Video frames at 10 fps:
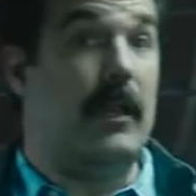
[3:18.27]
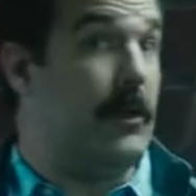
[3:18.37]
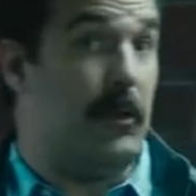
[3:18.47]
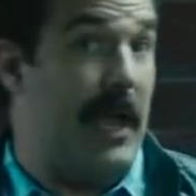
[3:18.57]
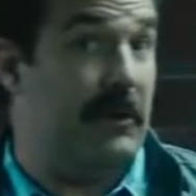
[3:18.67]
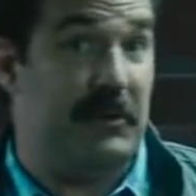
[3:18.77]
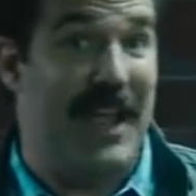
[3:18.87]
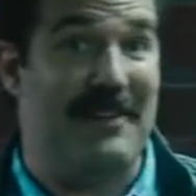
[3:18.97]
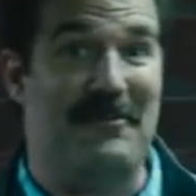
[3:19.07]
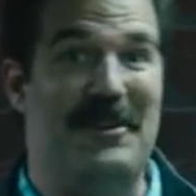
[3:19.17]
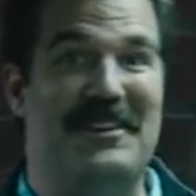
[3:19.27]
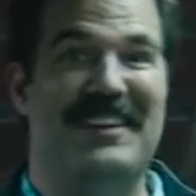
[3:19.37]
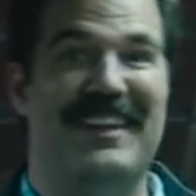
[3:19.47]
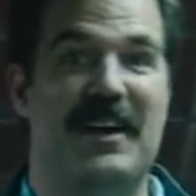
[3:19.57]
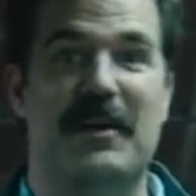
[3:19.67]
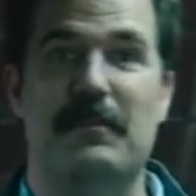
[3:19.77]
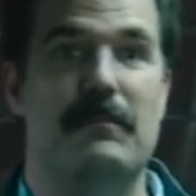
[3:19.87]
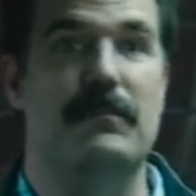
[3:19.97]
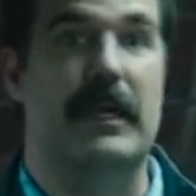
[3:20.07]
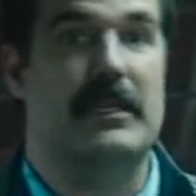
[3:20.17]
reckless Deadpool was for bringing a
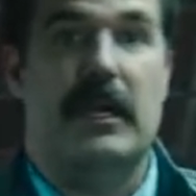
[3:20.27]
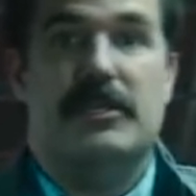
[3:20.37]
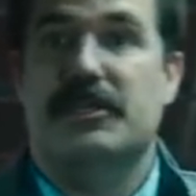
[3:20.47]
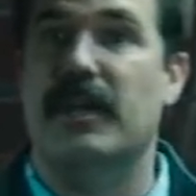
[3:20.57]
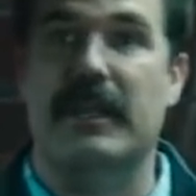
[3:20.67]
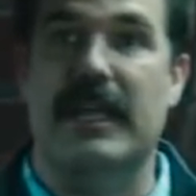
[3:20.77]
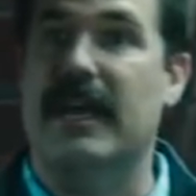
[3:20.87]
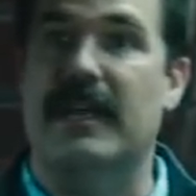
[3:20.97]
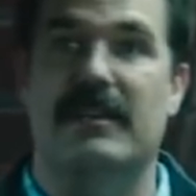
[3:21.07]
normal guy with them,